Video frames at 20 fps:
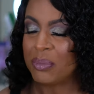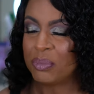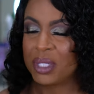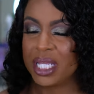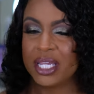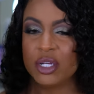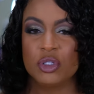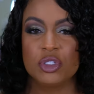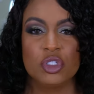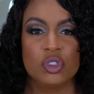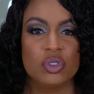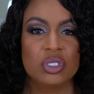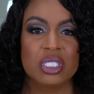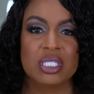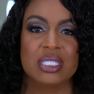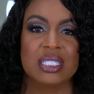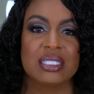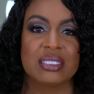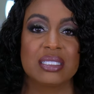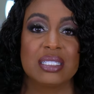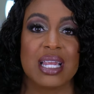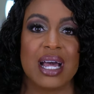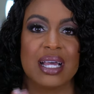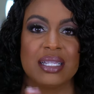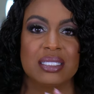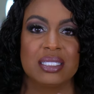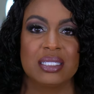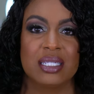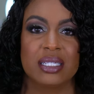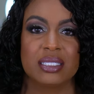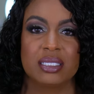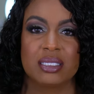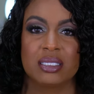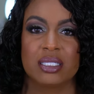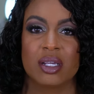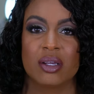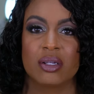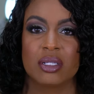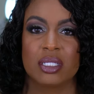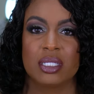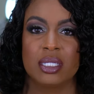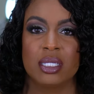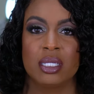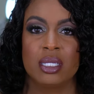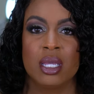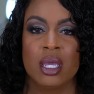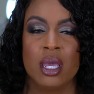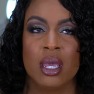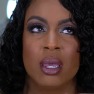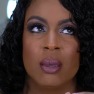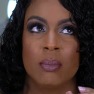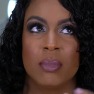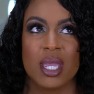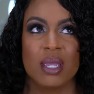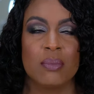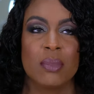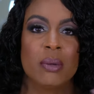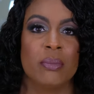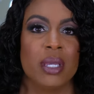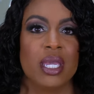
plan on using this not to necessarily make my